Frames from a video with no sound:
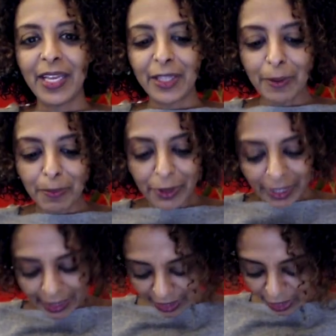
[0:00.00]
The
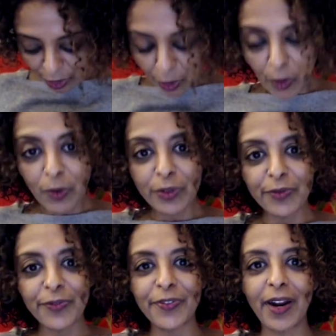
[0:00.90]
book is told
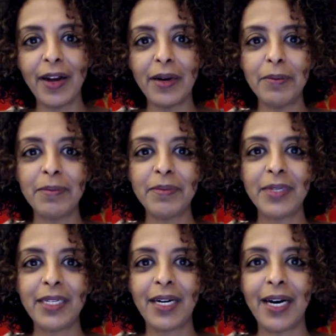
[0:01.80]
from
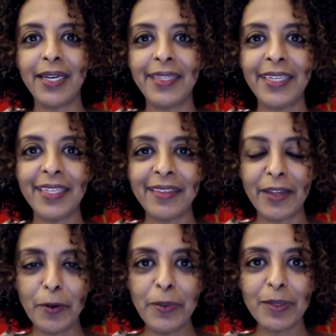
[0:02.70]
the
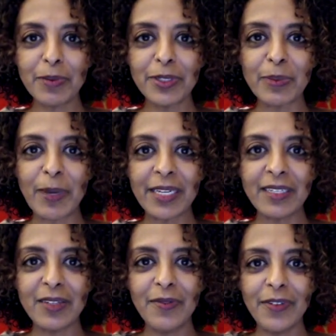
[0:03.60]
Ethiopian
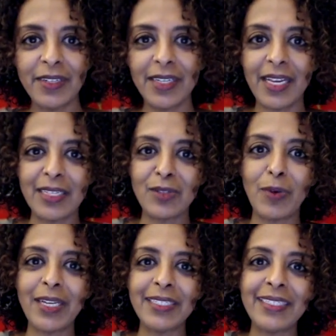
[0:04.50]
perspective as
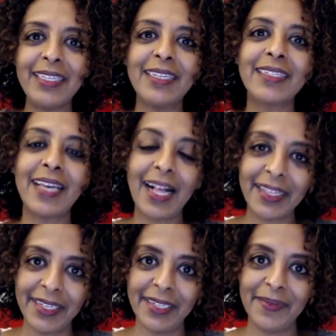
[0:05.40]
well as the
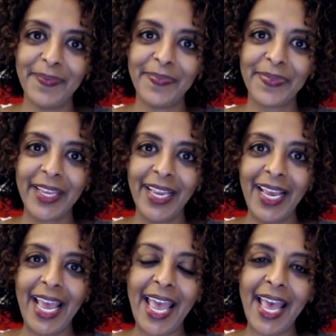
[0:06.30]
Italian.
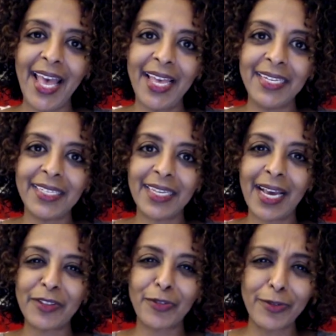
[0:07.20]
And
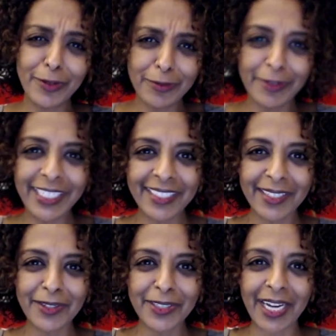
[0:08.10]
through
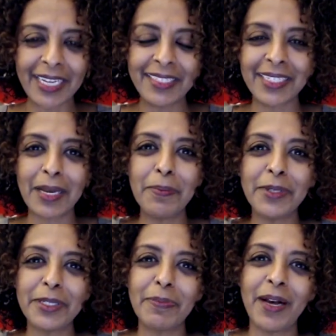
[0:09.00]
research, I
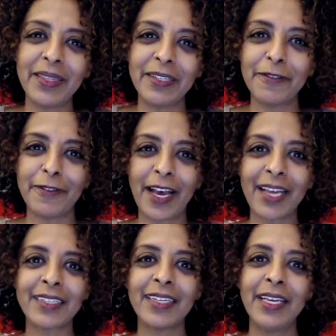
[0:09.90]
stumbled upon the
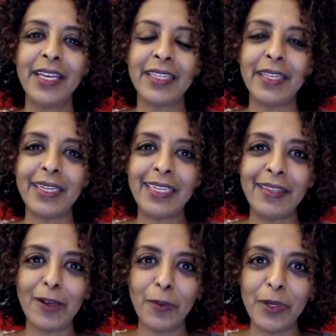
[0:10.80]
fact that
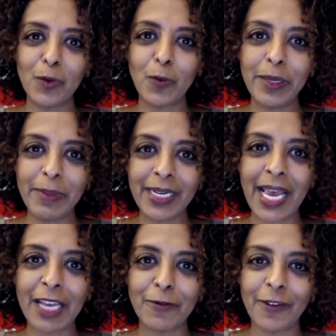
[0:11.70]
Ethiopian women
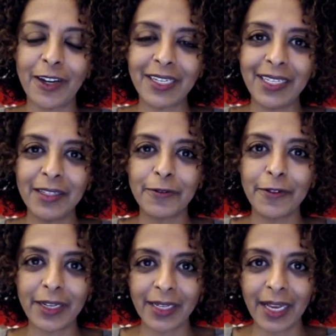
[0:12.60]
had fought in the
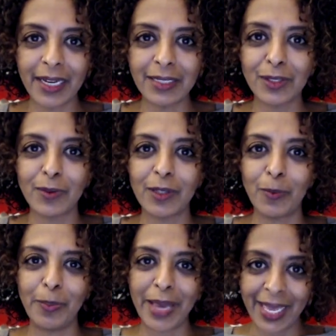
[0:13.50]
front lines with
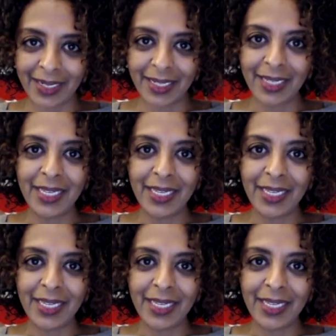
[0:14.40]
men.